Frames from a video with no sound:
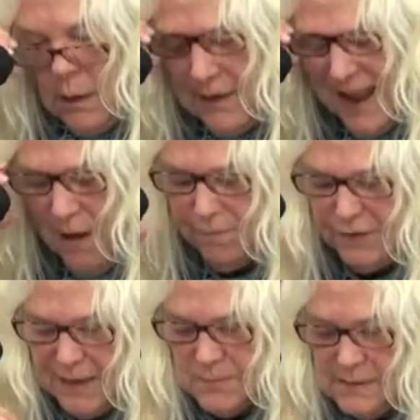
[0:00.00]
and now
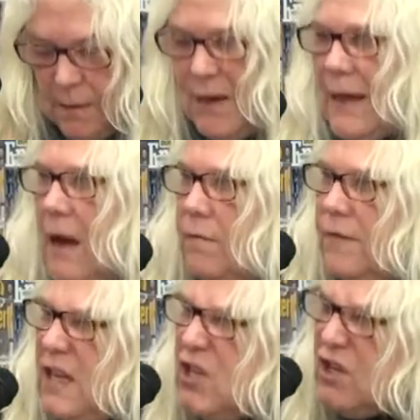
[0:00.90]
flames coming out of
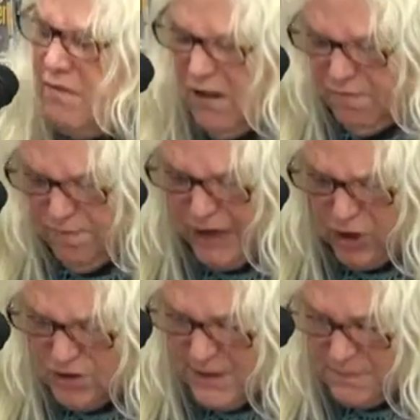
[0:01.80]
each of their
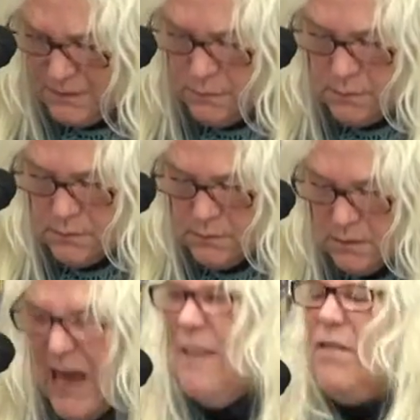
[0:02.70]
fingertips, out